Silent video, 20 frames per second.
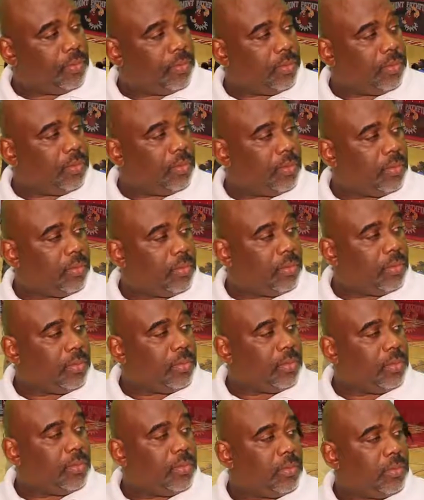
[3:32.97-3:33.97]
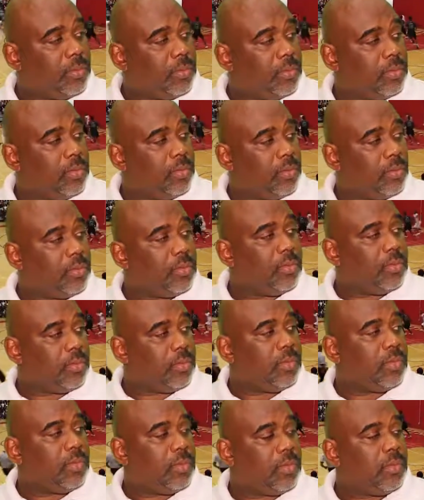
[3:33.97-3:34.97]

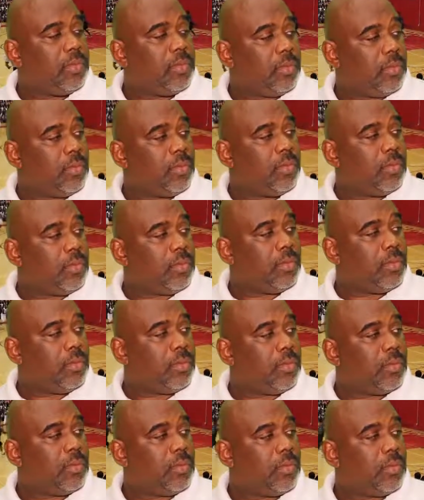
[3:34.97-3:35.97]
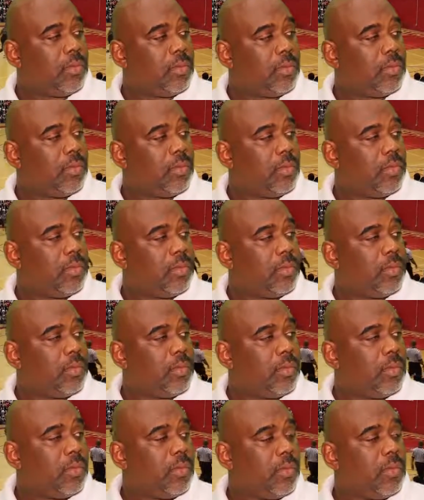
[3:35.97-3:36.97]

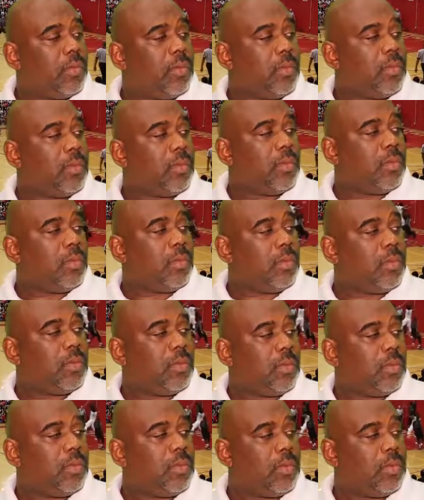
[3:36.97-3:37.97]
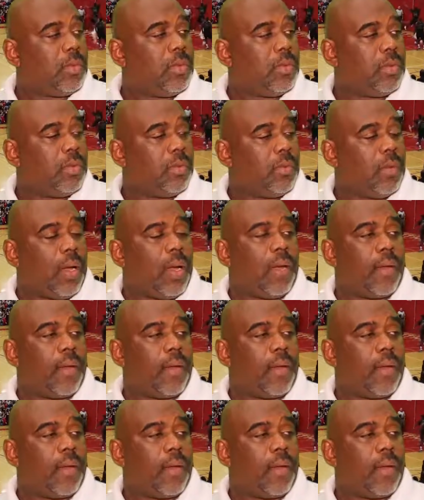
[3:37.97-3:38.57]
This person isn't speaking.